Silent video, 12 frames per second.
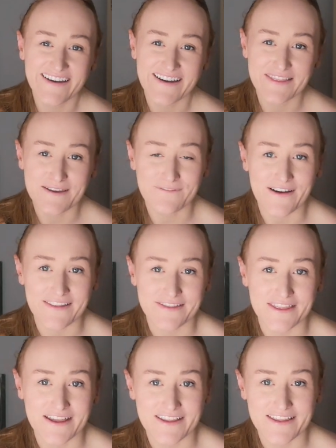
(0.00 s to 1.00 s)
in the fact
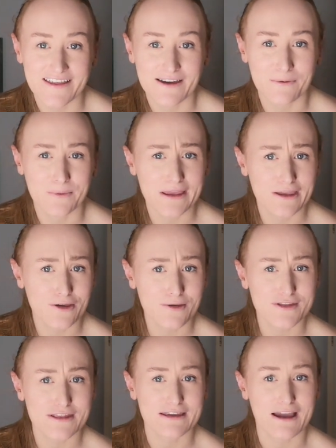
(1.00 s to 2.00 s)
that we
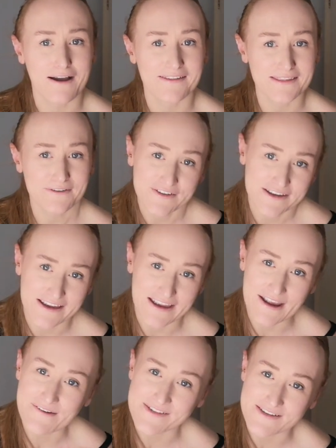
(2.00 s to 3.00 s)
usually aren't living in
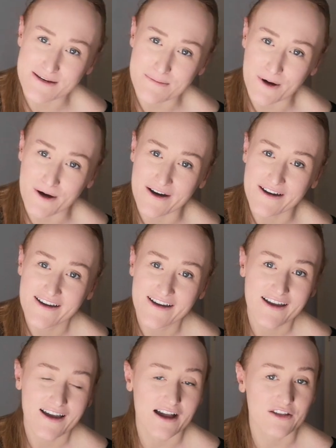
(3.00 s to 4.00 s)
caves anymore,
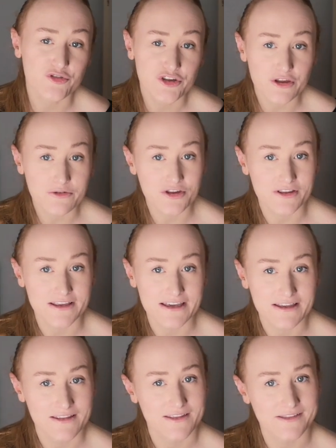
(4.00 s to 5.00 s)
and
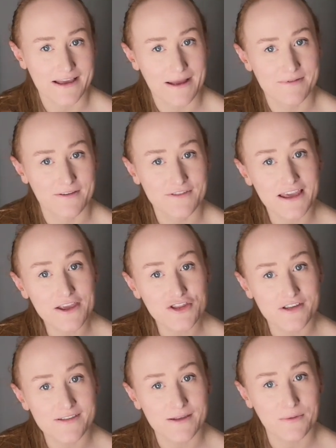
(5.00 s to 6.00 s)
usually the types of
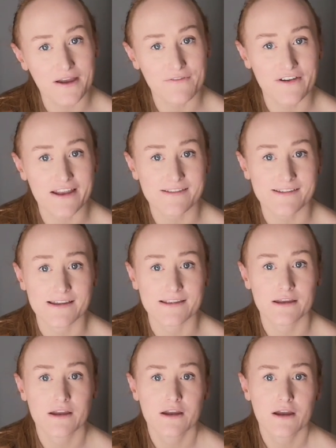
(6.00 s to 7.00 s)
dangers that we're facing
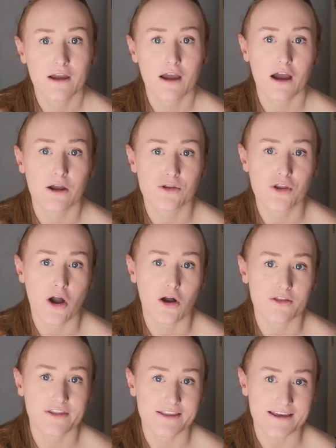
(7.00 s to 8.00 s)
are
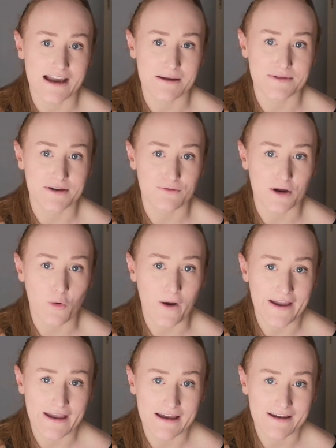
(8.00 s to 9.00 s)
not the type that
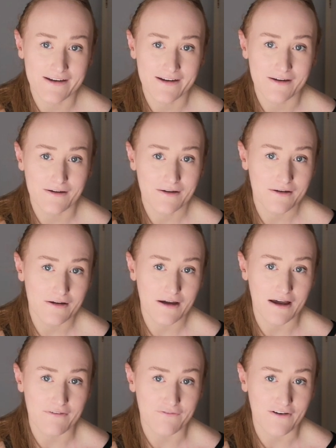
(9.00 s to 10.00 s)
require
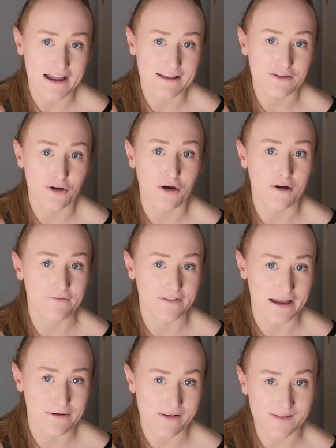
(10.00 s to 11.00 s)
a fight or
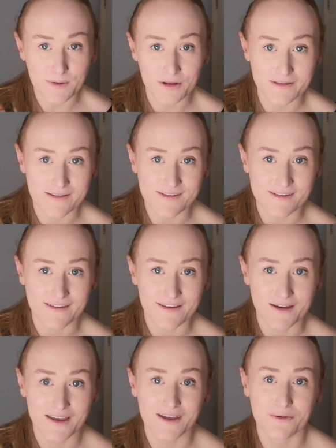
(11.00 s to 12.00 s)
flight response,
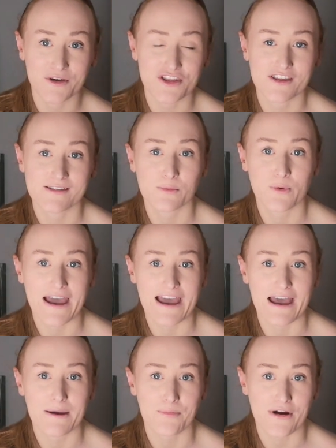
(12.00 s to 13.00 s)
which is
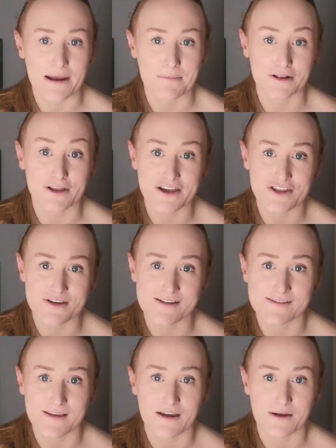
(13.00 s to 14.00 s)
where primal
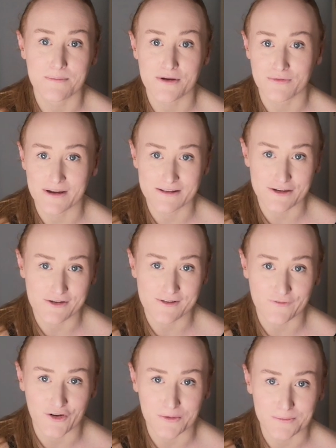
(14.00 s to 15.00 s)
urges can be really
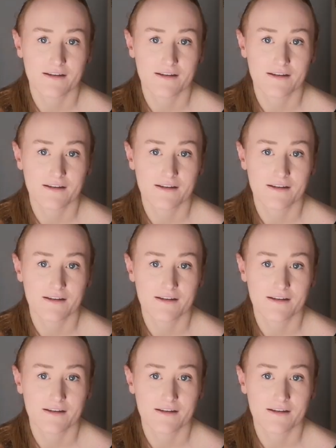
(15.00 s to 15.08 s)
useful.